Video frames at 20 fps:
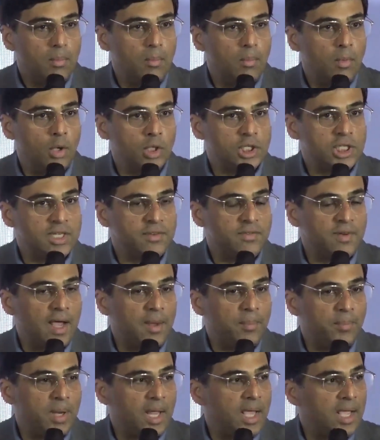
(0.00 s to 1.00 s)
Most of
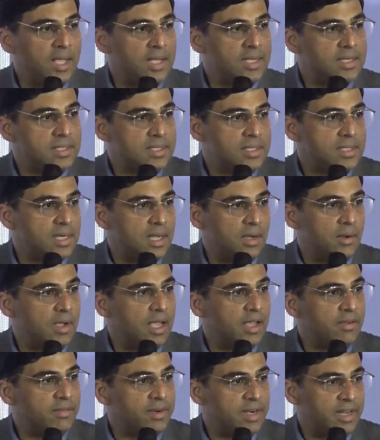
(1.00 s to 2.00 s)
our players now
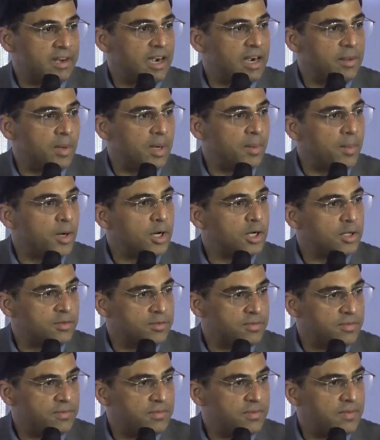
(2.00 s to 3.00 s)
have an incredible amount
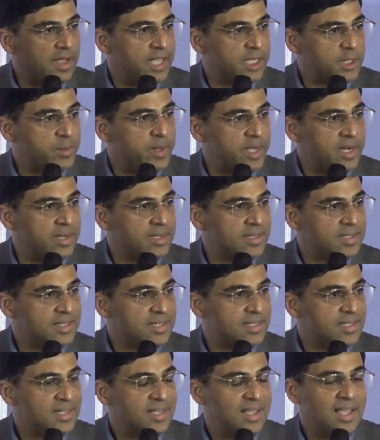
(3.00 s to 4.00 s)
of
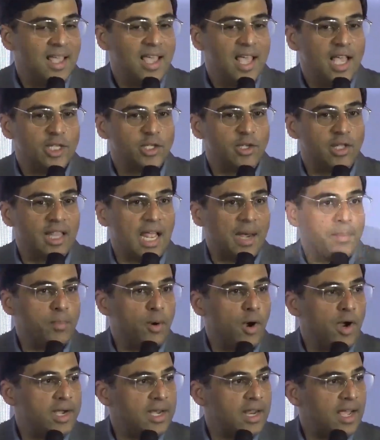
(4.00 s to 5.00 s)
experience, so at that
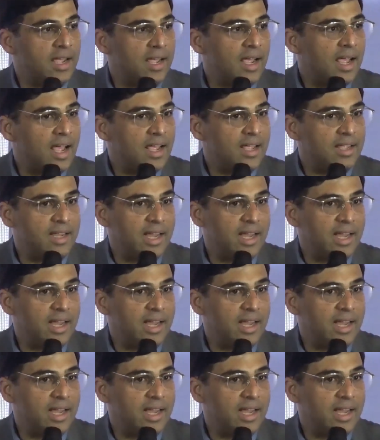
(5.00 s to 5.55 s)
point I